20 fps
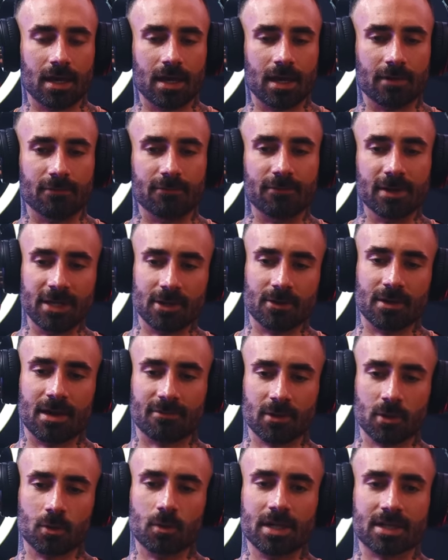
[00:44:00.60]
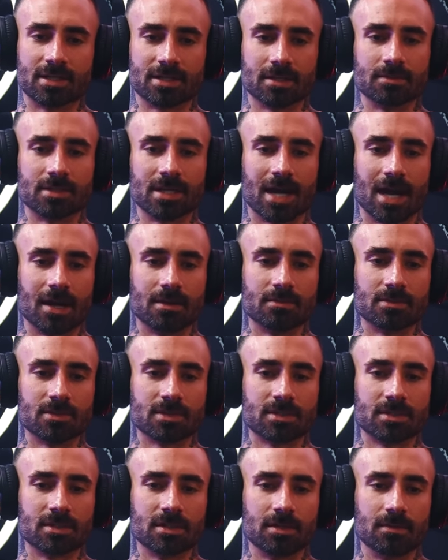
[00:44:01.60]
a video every week
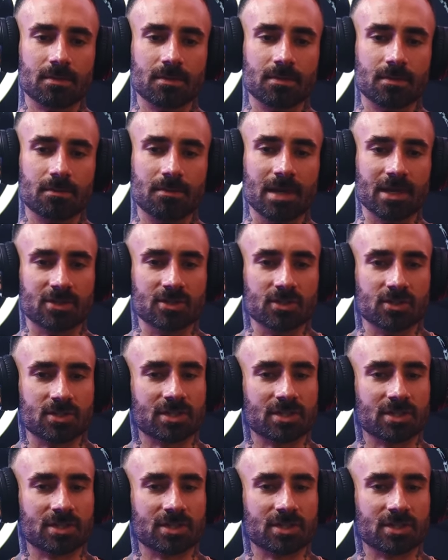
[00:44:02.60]
sometimes makes you